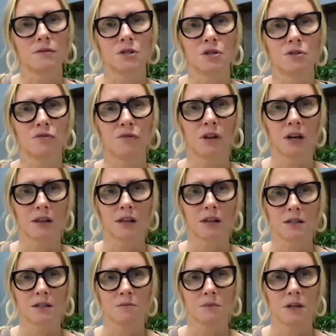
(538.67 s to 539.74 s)
Do you feel like
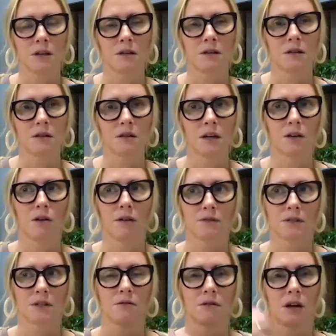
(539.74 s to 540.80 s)
that's something that you have
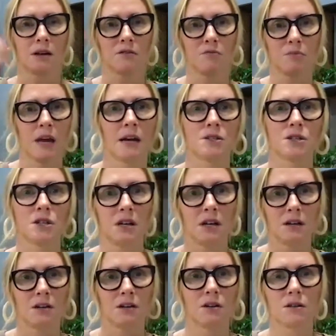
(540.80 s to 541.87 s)
to kind of be
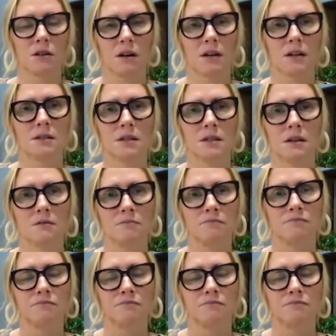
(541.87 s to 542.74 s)
educating your clients on?